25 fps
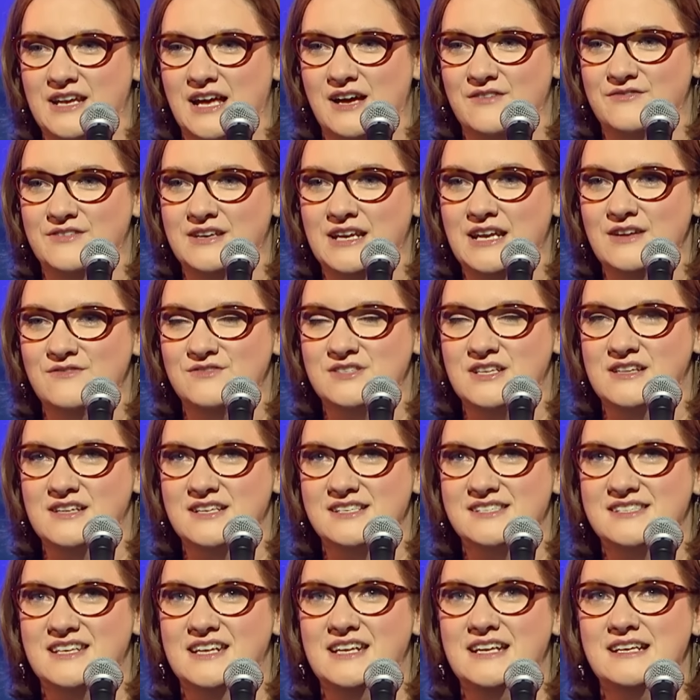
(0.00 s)
having lived in the
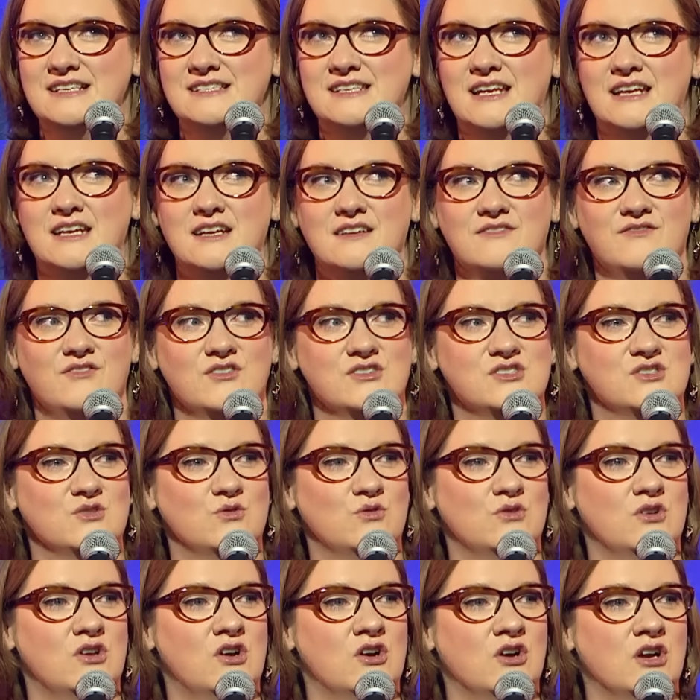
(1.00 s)
city centre for so
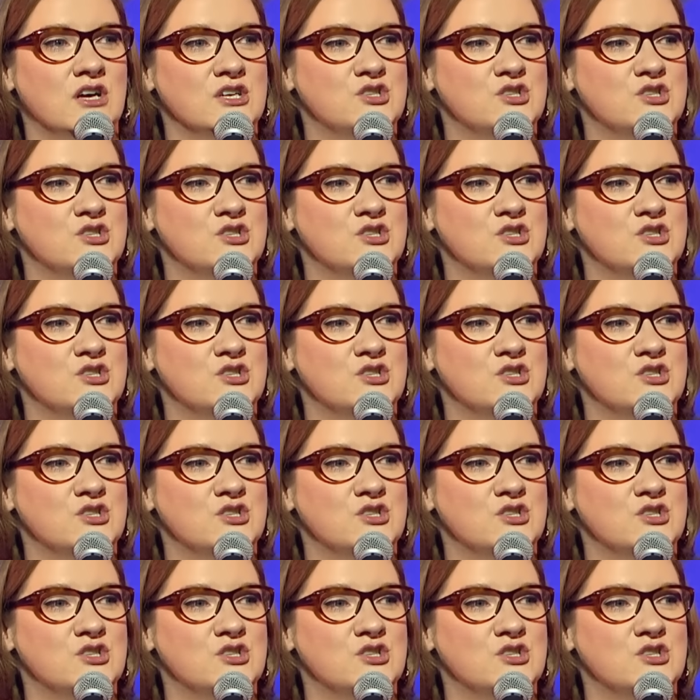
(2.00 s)
long.